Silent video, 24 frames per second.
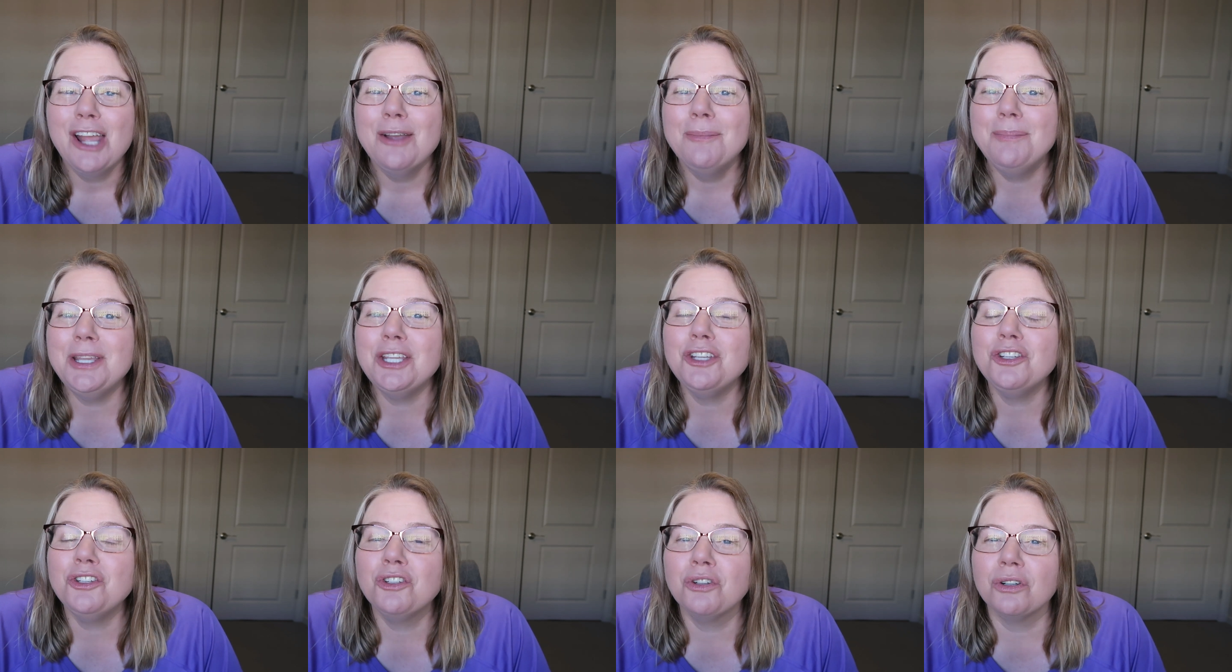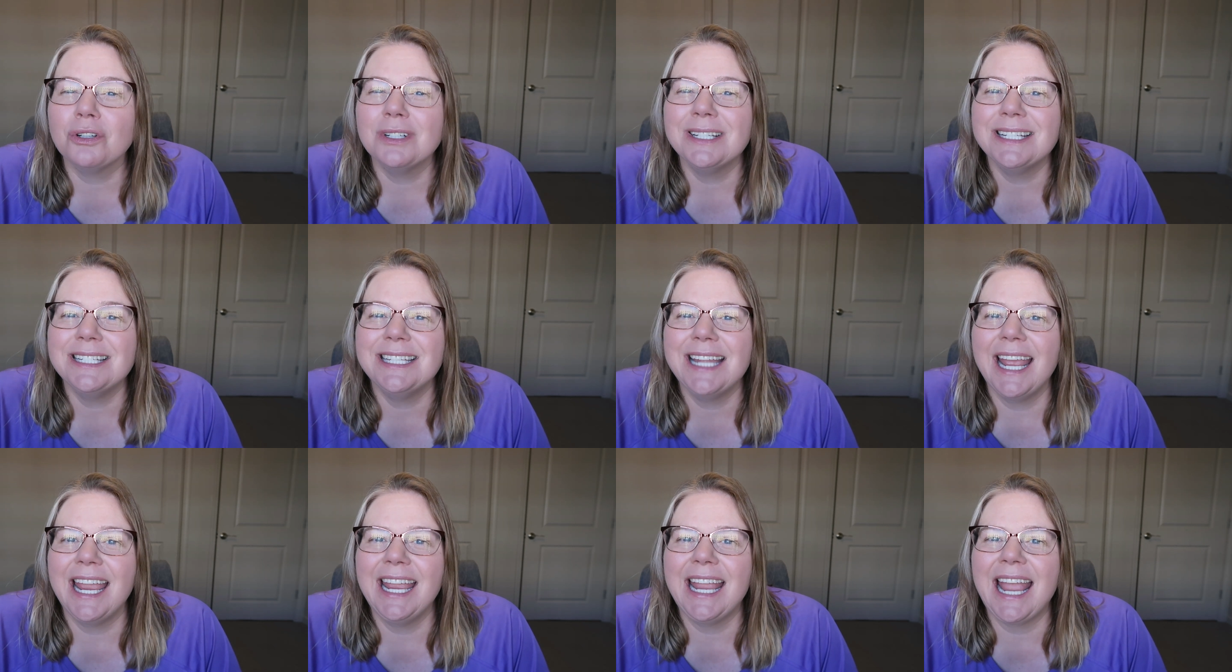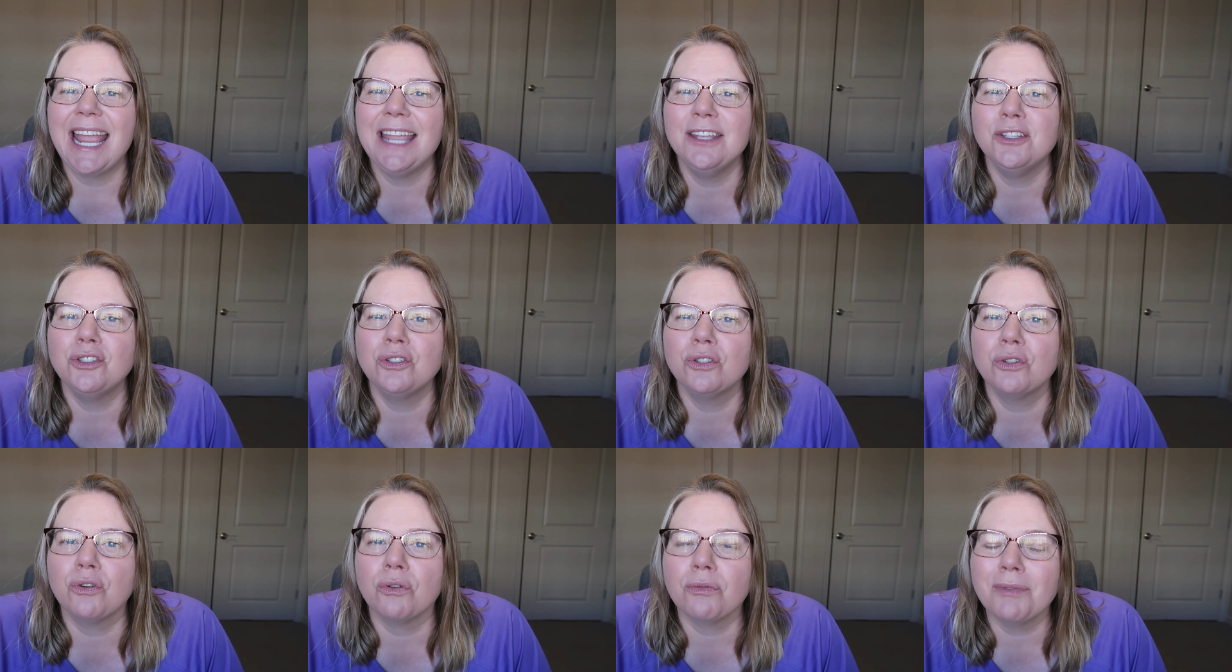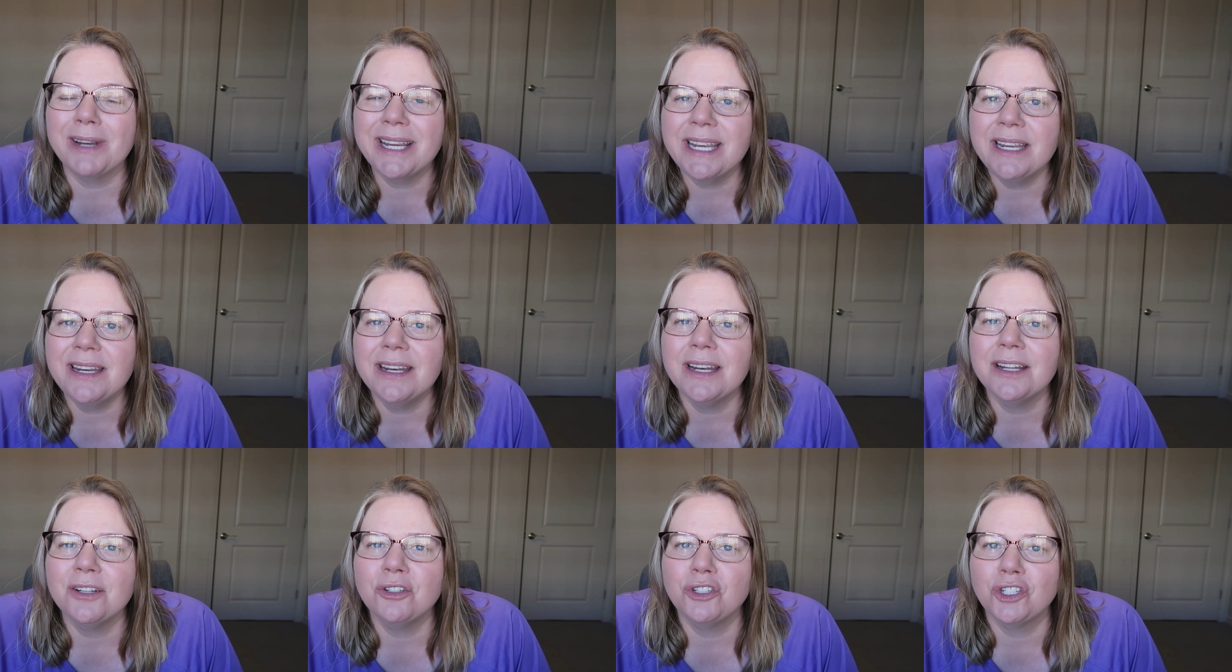be sure to take a
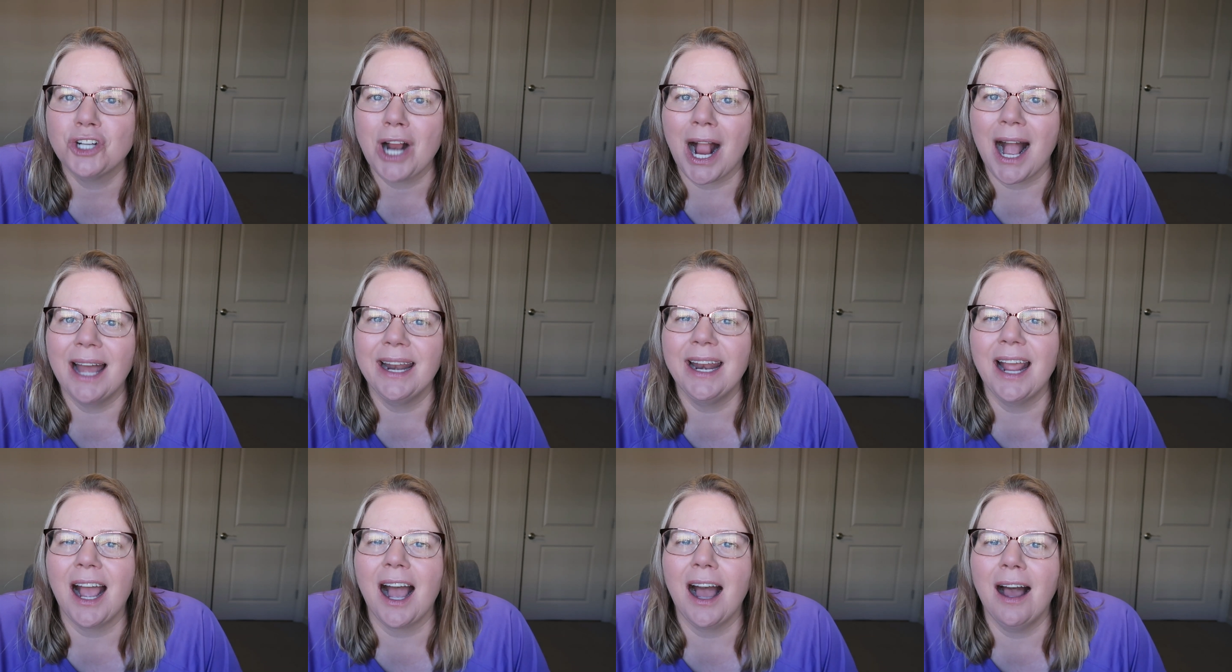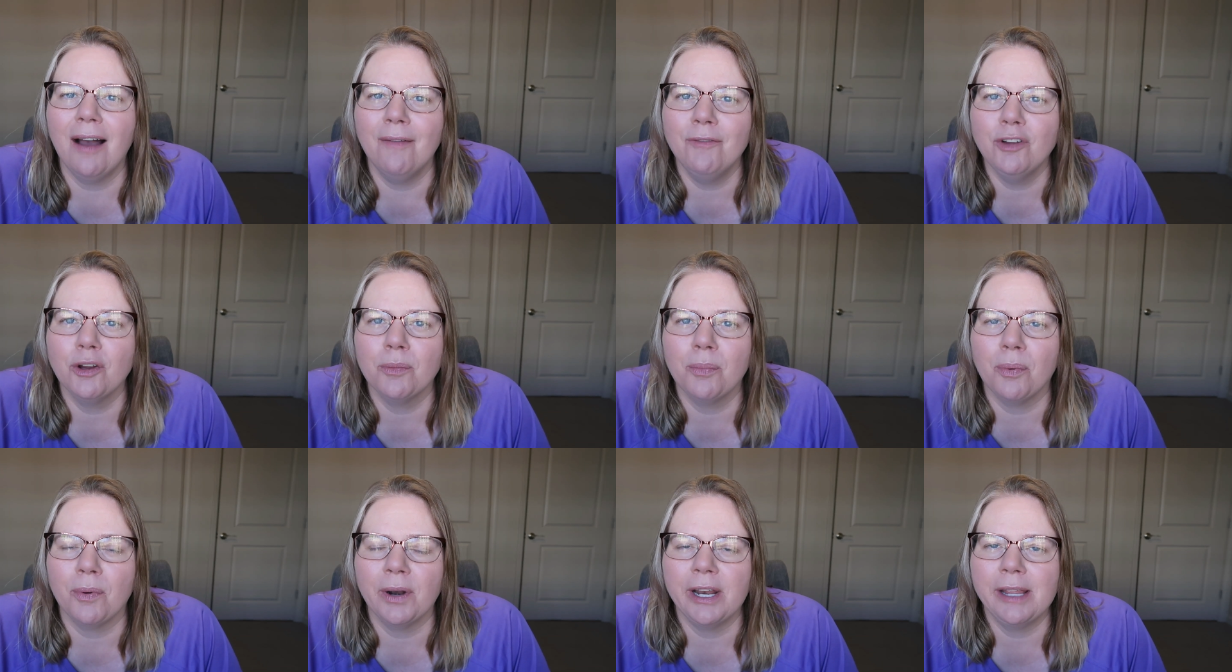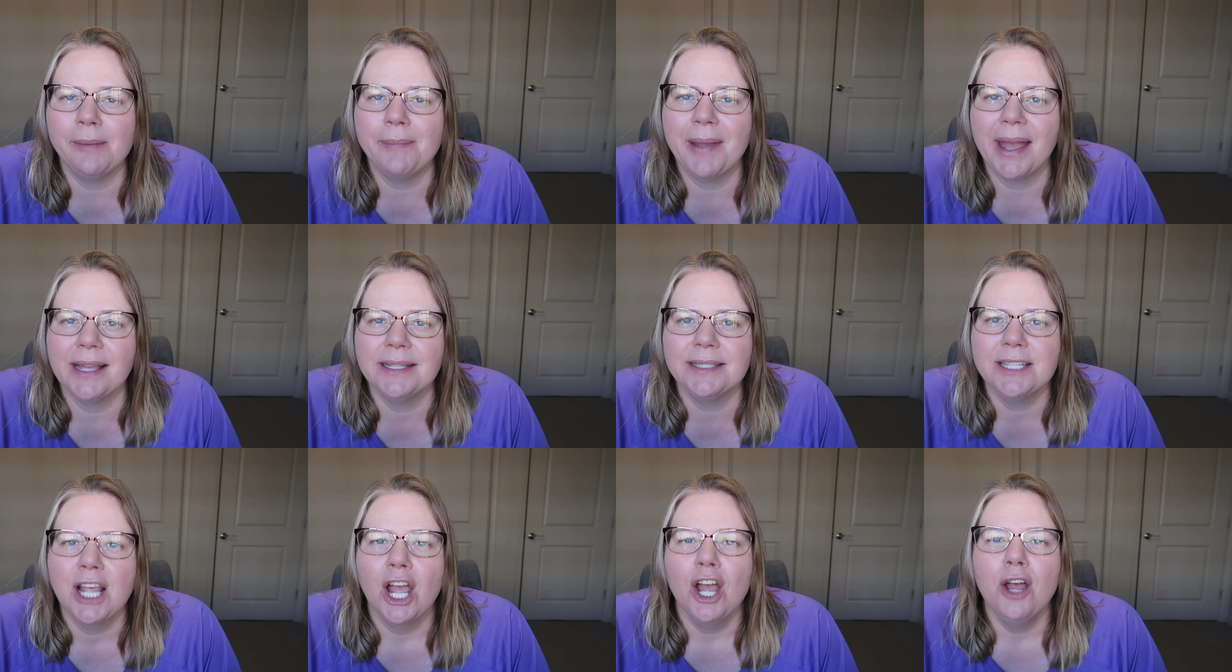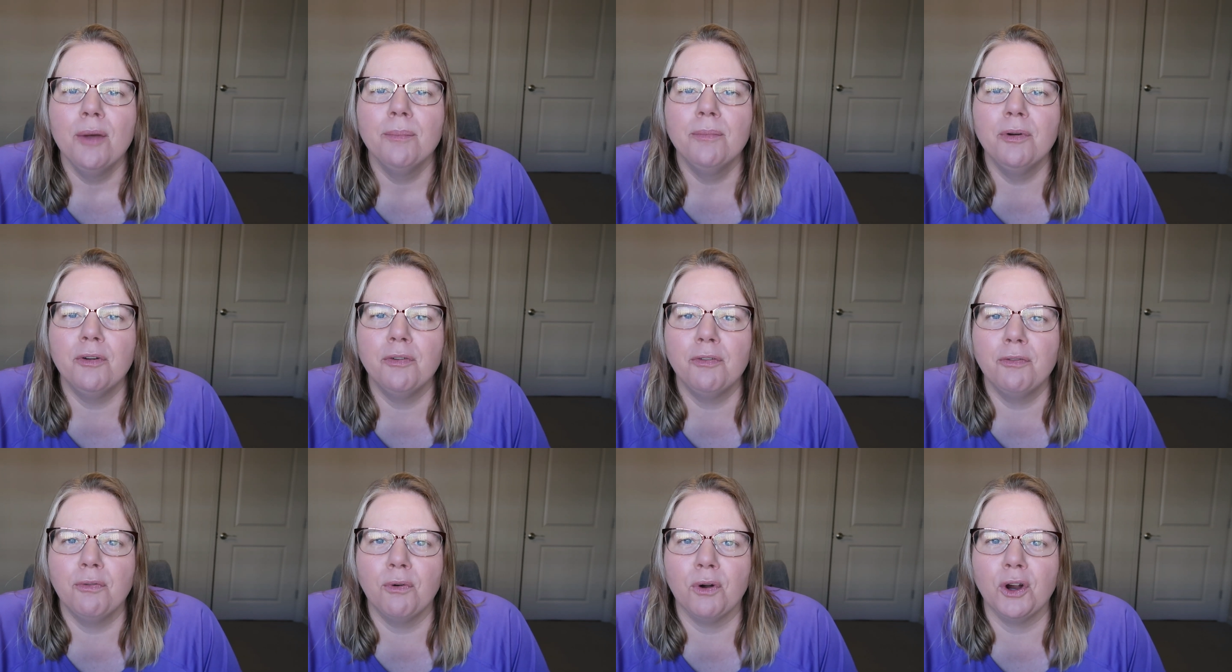screenshot of your boarding pass
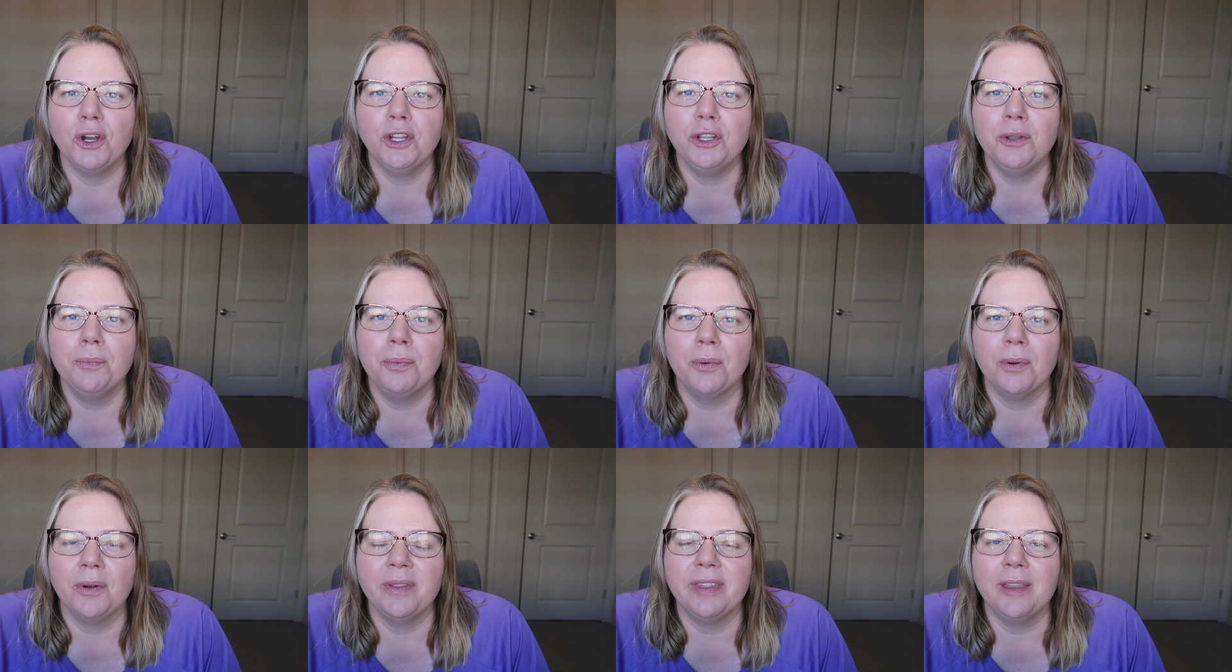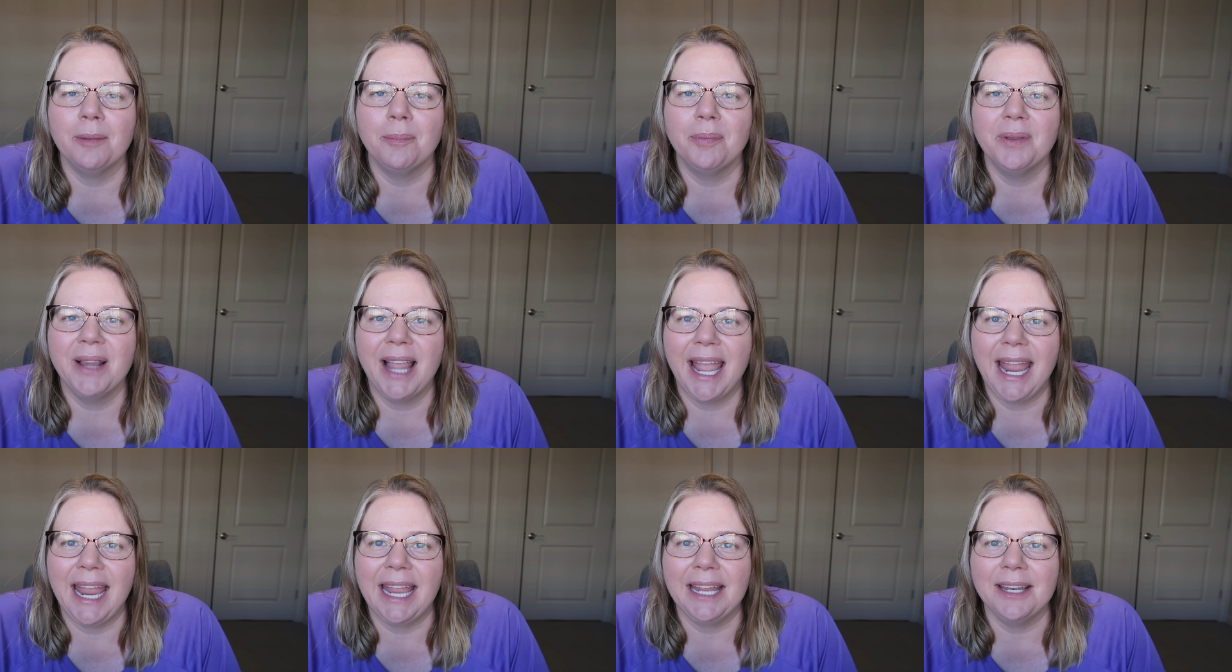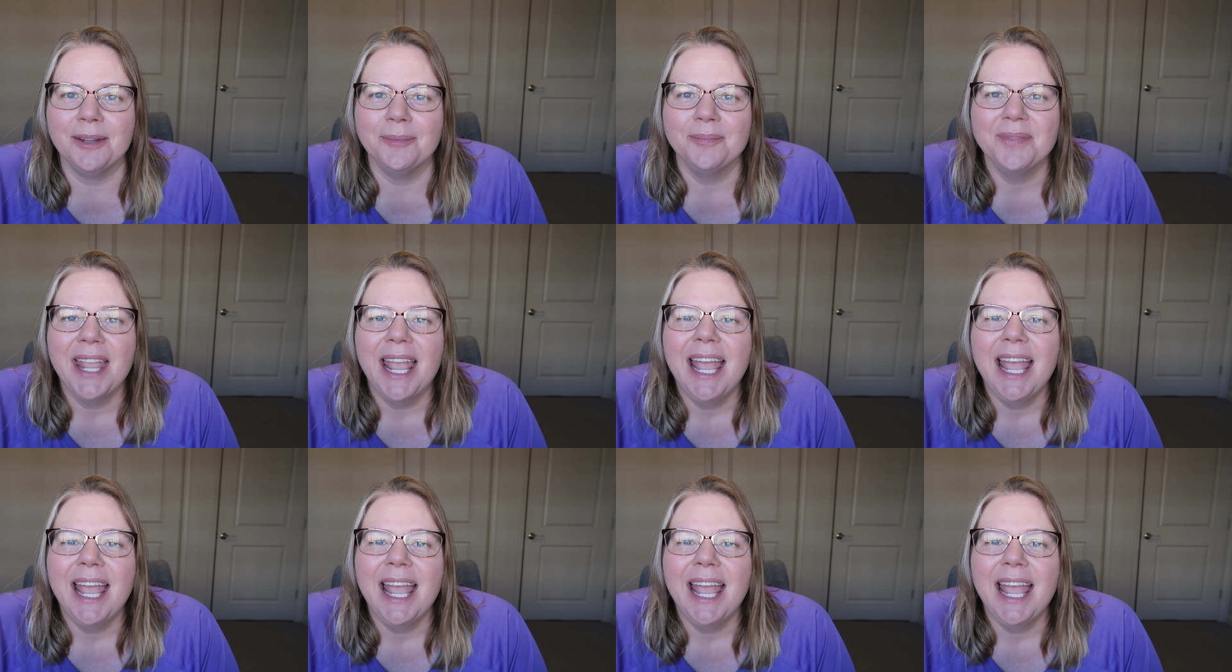before you board the plane.